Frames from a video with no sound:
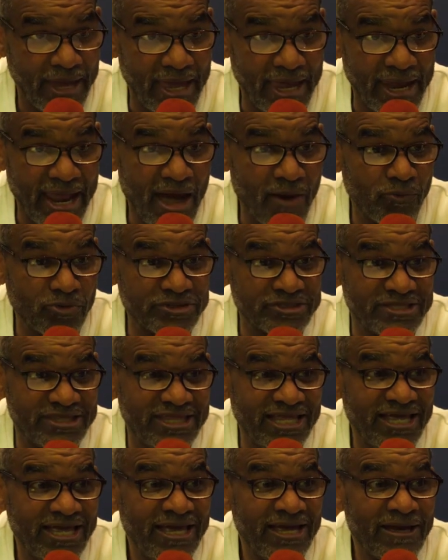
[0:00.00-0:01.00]
And I was
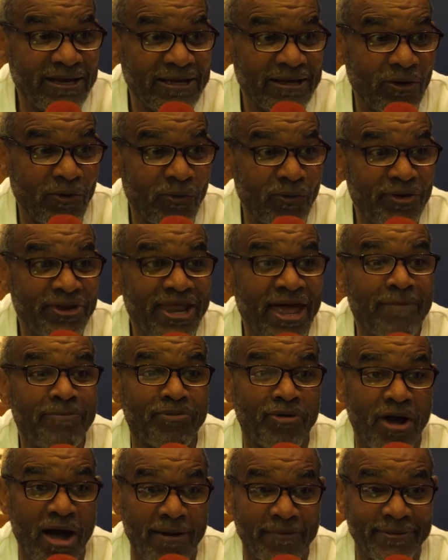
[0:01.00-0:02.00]
there on that
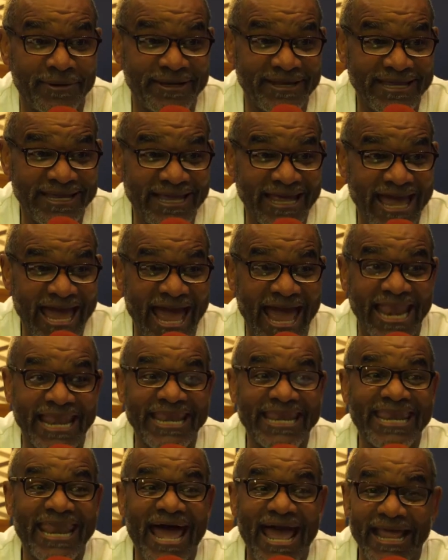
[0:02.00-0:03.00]
property
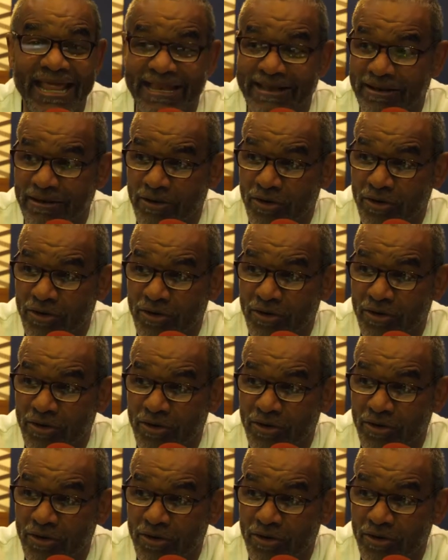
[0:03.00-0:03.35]
at night.